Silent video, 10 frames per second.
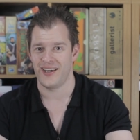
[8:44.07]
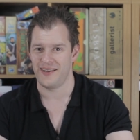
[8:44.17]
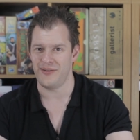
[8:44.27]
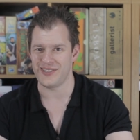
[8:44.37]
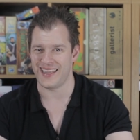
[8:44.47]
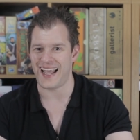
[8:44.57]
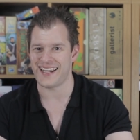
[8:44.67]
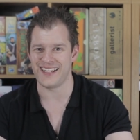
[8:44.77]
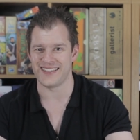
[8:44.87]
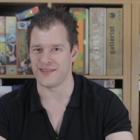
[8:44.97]
it was
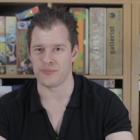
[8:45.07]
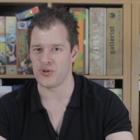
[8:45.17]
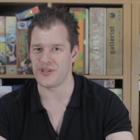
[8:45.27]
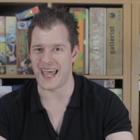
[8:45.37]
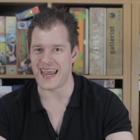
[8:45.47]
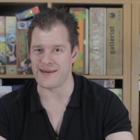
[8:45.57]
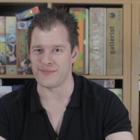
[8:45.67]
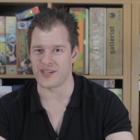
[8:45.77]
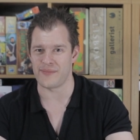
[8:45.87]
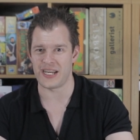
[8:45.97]
lacking in some good
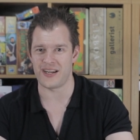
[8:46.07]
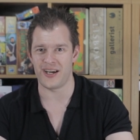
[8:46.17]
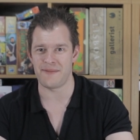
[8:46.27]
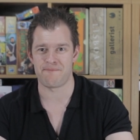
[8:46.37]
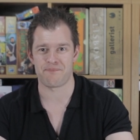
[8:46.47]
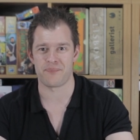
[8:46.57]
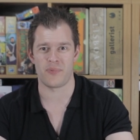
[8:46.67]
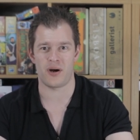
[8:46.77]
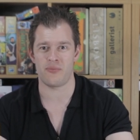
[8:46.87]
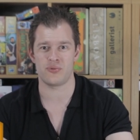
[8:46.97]
games. I mean, I
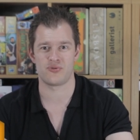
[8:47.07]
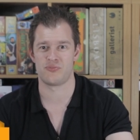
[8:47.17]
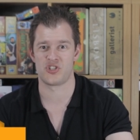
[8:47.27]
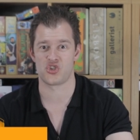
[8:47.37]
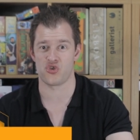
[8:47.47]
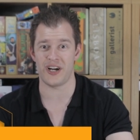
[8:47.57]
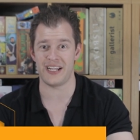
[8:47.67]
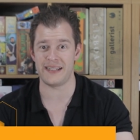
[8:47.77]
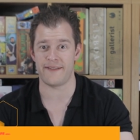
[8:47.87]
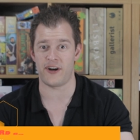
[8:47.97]
was
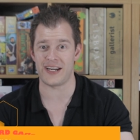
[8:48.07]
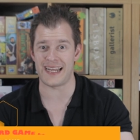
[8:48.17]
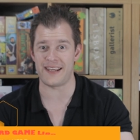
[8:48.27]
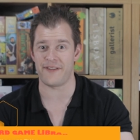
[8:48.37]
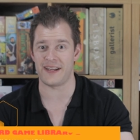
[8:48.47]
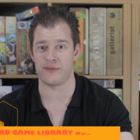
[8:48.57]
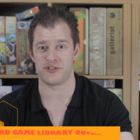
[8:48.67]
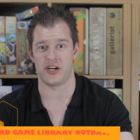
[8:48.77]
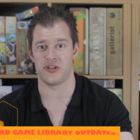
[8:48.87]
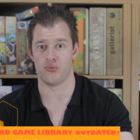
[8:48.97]
struggling to find anything that was
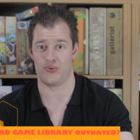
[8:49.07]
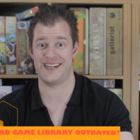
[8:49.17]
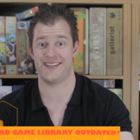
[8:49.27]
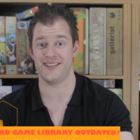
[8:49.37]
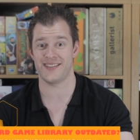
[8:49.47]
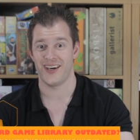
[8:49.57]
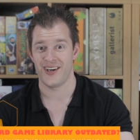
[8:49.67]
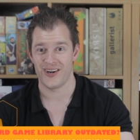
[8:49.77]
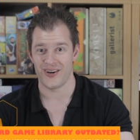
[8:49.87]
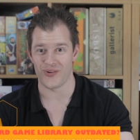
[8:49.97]
either recent
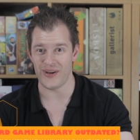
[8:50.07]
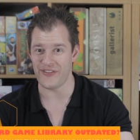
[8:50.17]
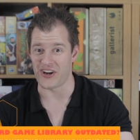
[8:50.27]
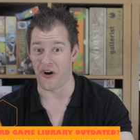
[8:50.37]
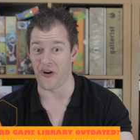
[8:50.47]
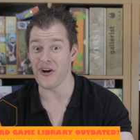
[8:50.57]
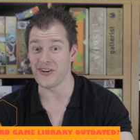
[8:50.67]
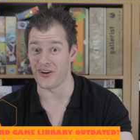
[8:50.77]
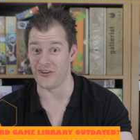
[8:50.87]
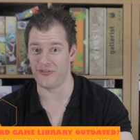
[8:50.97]
or even heard
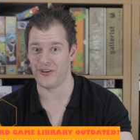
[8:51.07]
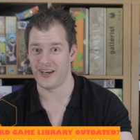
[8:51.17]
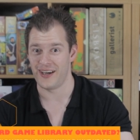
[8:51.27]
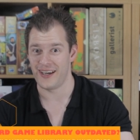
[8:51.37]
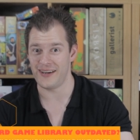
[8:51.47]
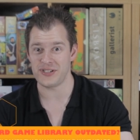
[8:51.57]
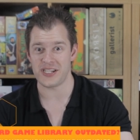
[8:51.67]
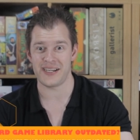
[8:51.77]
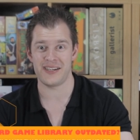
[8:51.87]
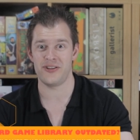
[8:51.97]
of. It was
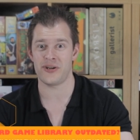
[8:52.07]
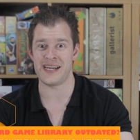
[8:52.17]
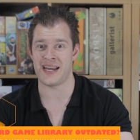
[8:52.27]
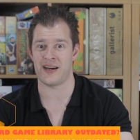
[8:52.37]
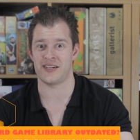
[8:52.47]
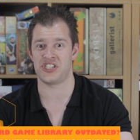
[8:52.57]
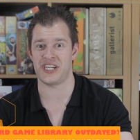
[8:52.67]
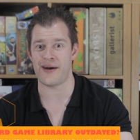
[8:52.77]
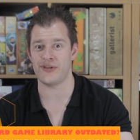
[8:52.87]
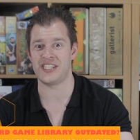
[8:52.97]
like looking at a
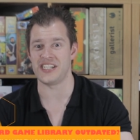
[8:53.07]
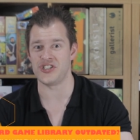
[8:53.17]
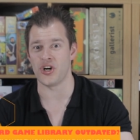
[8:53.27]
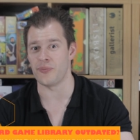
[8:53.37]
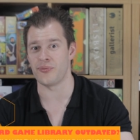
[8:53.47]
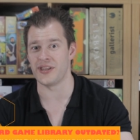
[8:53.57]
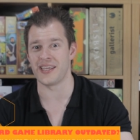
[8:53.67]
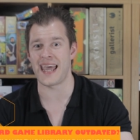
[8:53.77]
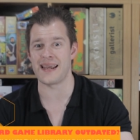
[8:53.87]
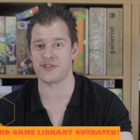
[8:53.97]
charity shop with the
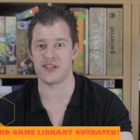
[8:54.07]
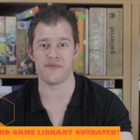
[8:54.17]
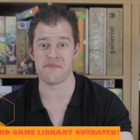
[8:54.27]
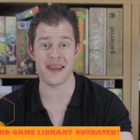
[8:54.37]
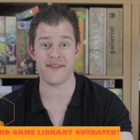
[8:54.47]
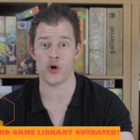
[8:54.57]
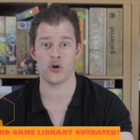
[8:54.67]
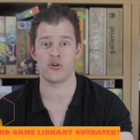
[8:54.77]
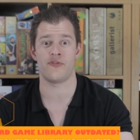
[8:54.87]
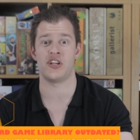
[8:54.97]
games that you've never
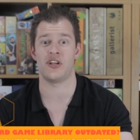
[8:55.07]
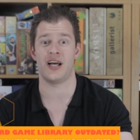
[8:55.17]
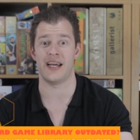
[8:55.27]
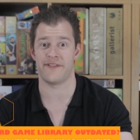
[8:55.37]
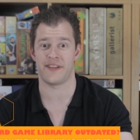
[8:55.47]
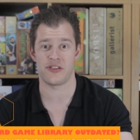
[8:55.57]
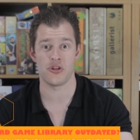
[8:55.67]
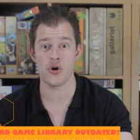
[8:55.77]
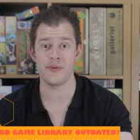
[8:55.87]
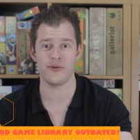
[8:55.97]
heard of in your life, that
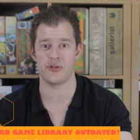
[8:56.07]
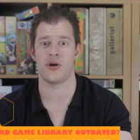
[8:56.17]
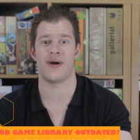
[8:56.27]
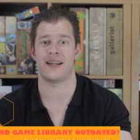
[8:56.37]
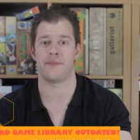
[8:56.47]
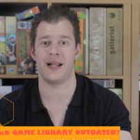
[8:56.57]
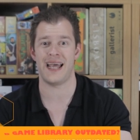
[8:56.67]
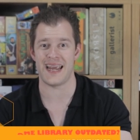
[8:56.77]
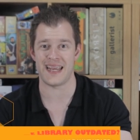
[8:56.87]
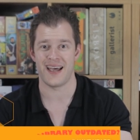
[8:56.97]
nobody would know how to
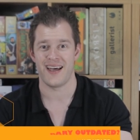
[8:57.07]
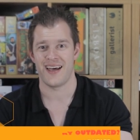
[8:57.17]
play,